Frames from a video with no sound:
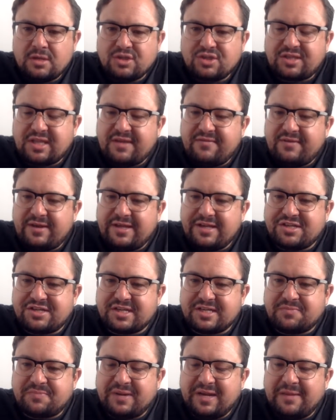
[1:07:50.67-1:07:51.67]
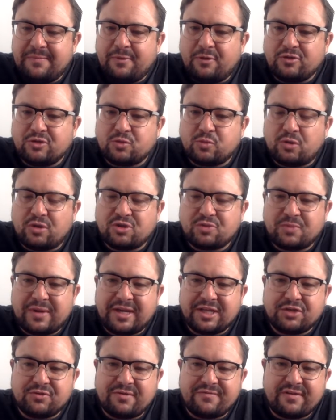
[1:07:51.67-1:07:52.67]
Steve Lee says Billy Bond's worst
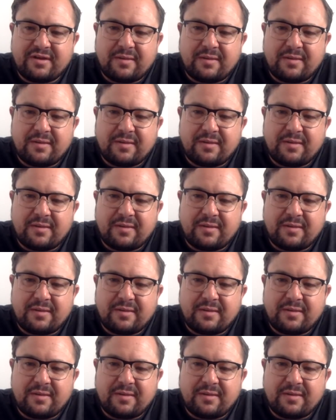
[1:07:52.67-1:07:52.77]
manager ever.